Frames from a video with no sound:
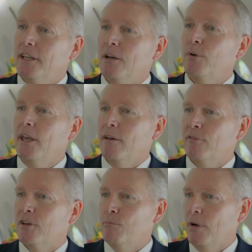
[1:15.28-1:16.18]
and we
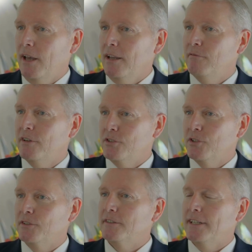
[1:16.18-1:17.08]
have combined
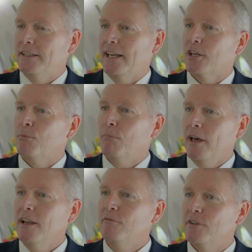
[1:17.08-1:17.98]
vision. And that
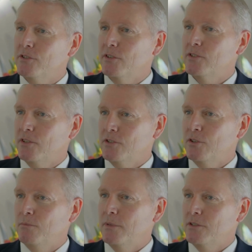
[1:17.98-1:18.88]
combined vision
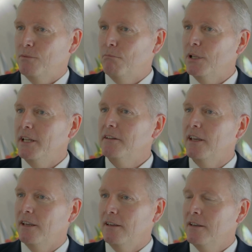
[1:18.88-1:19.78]
system is a
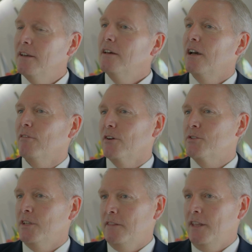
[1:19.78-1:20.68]
blending of our
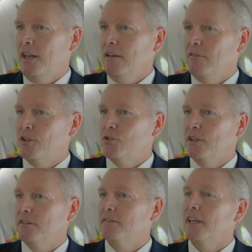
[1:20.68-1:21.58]
synthetic
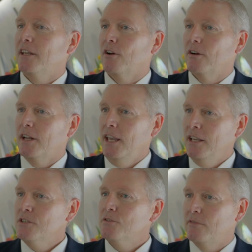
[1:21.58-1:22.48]
vision and our
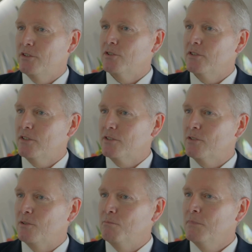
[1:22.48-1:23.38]
enhanced vision
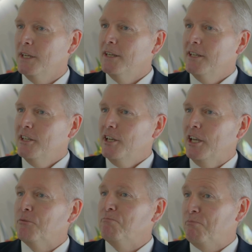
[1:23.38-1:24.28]
system.
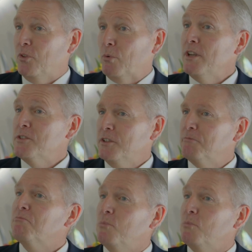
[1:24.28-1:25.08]
And the reason